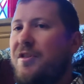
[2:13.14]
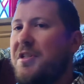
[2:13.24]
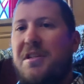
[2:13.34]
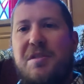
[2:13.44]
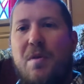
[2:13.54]

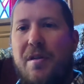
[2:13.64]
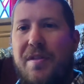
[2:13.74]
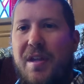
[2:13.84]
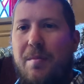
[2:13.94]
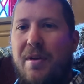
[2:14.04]
just a small
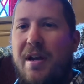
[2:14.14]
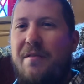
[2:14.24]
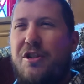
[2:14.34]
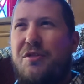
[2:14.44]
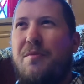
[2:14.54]
thing, but
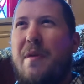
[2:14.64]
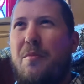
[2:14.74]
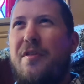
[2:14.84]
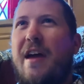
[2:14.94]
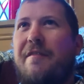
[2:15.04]
I just
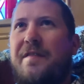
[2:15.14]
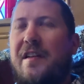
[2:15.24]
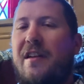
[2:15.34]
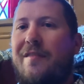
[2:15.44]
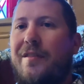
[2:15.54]
remember that
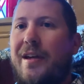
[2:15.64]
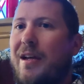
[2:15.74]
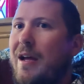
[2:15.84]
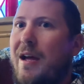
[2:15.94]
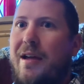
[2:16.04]
feeling of
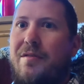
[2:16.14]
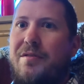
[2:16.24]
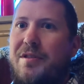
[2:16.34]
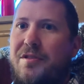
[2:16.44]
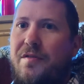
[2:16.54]
like, I
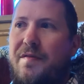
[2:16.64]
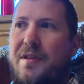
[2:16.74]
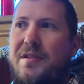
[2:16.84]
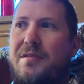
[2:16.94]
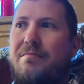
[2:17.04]
don't deserve
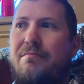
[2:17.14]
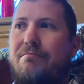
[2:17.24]
this.